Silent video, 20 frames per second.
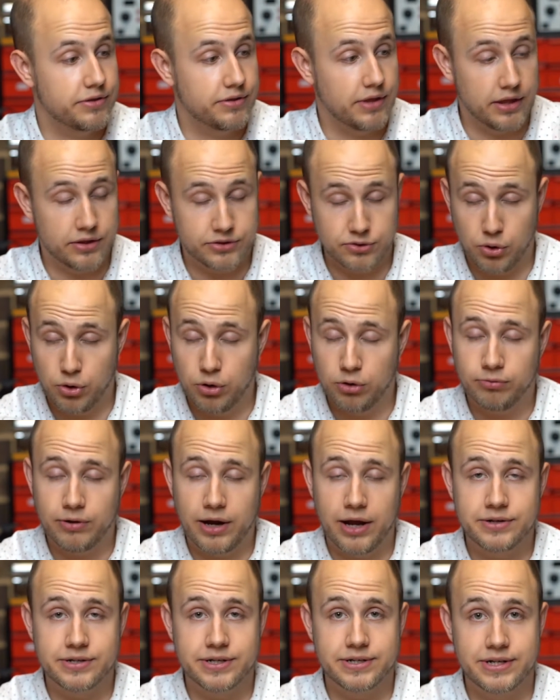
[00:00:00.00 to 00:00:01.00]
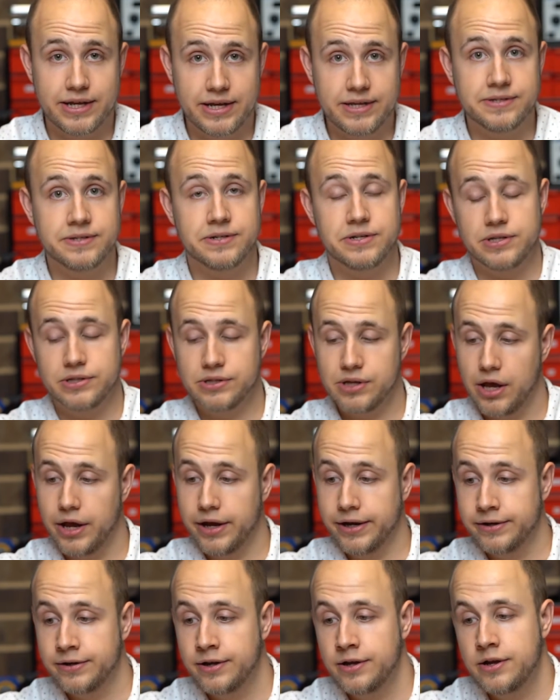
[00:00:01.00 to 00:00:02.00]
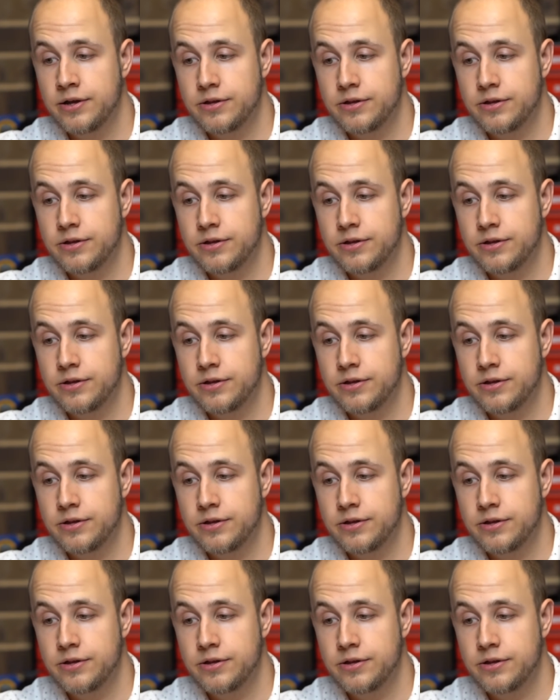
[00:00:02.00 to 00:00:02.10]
It's all round a decent design.